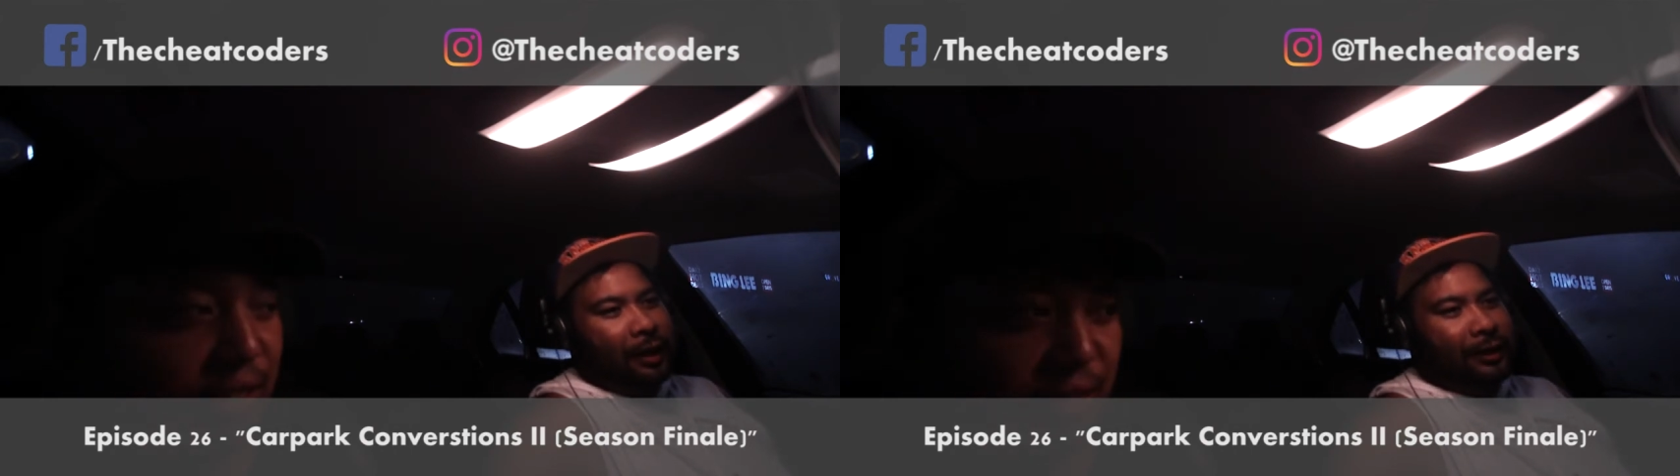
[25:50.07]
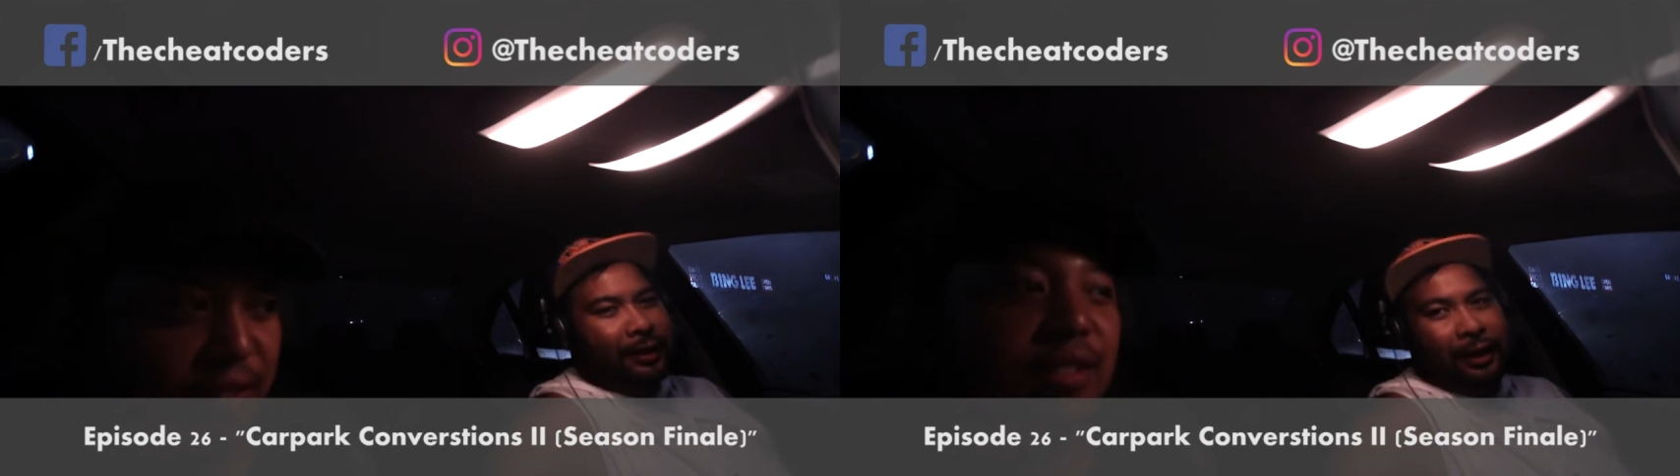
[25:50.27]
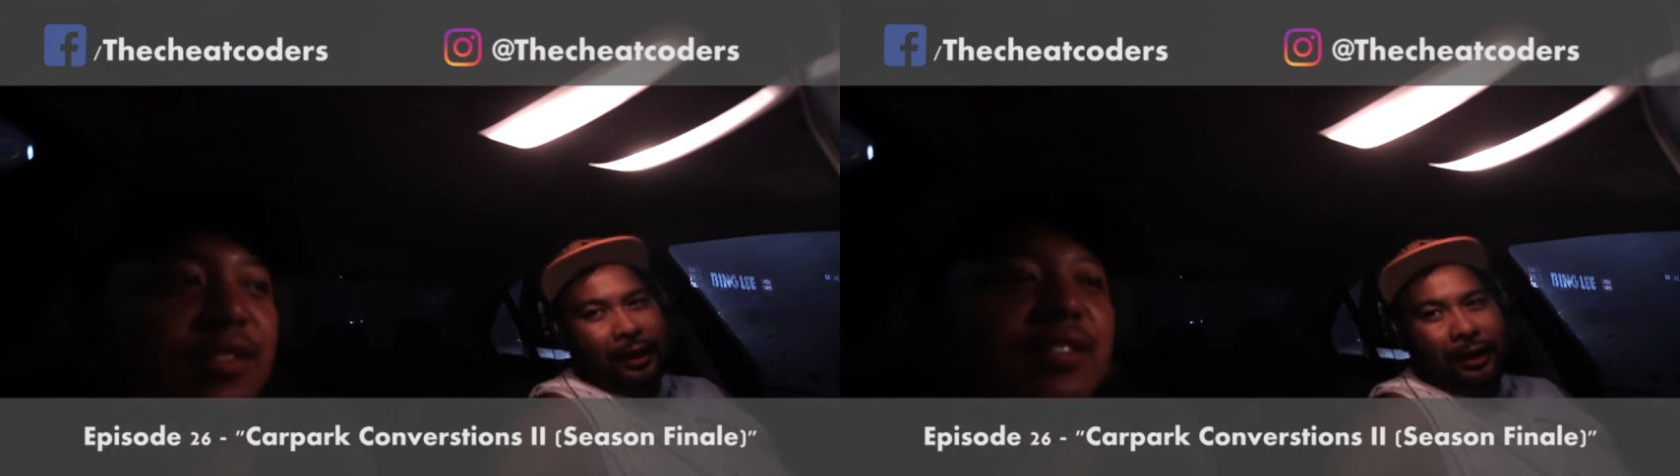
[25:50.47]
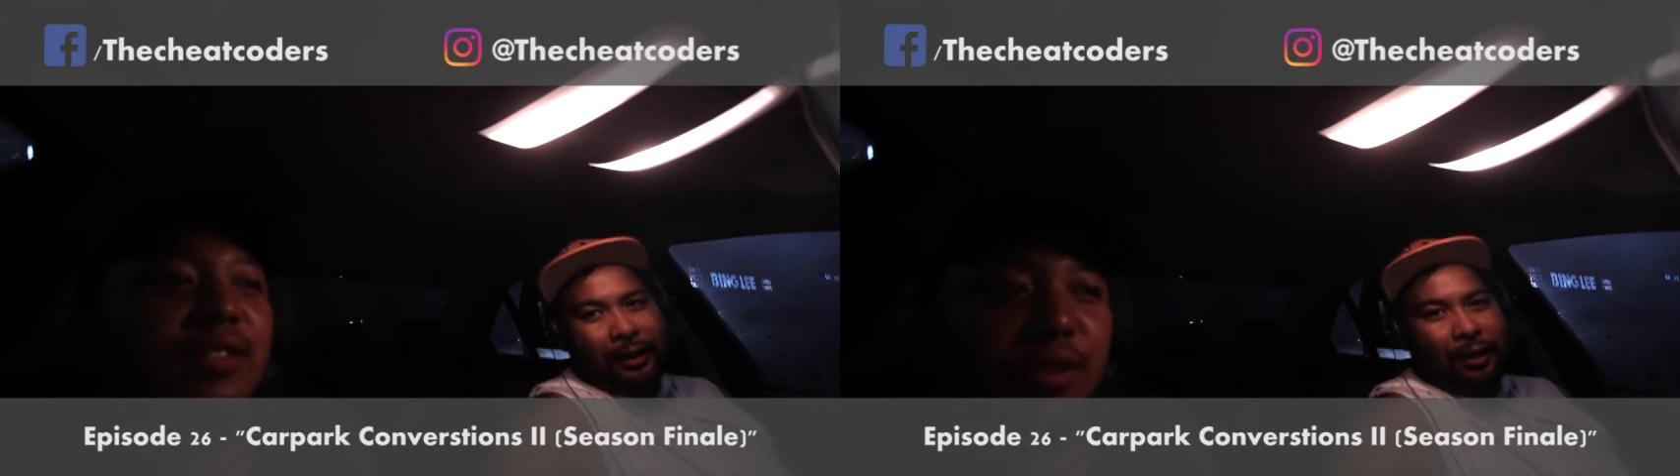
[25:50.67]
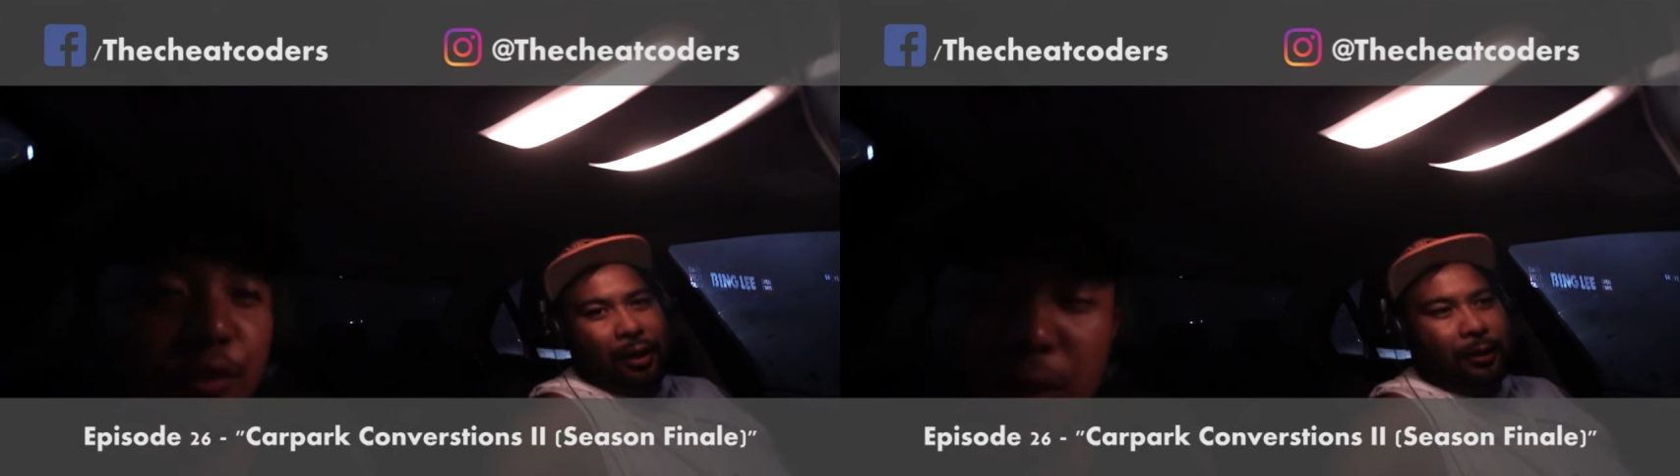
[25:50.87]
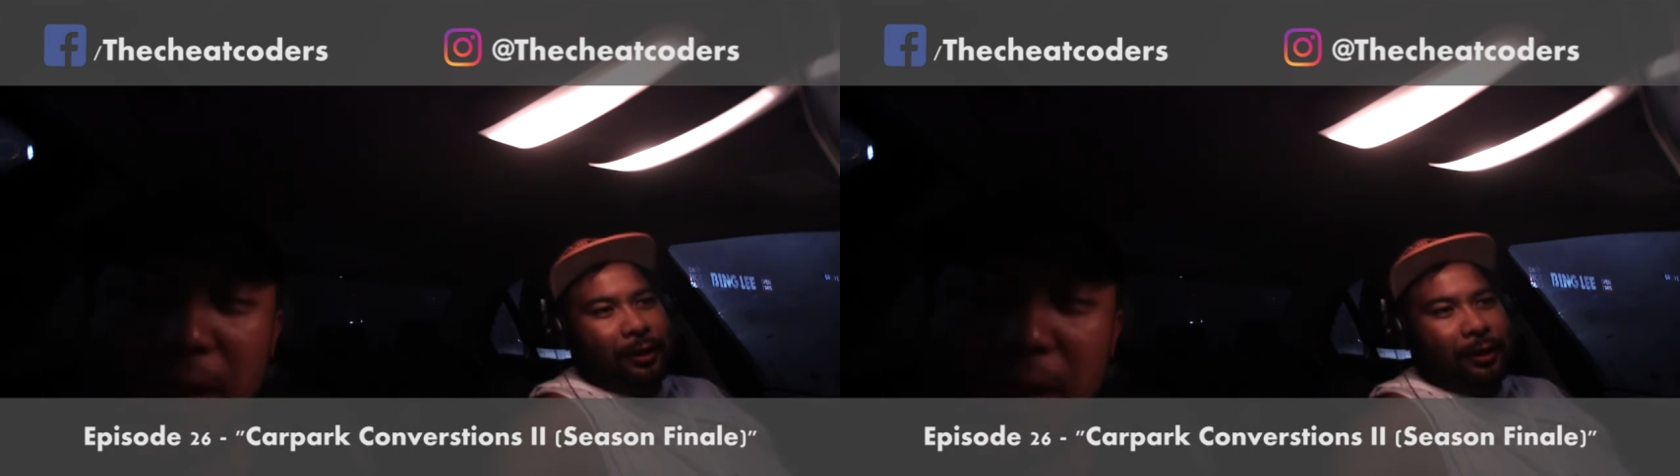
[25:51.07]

As in, like, you know,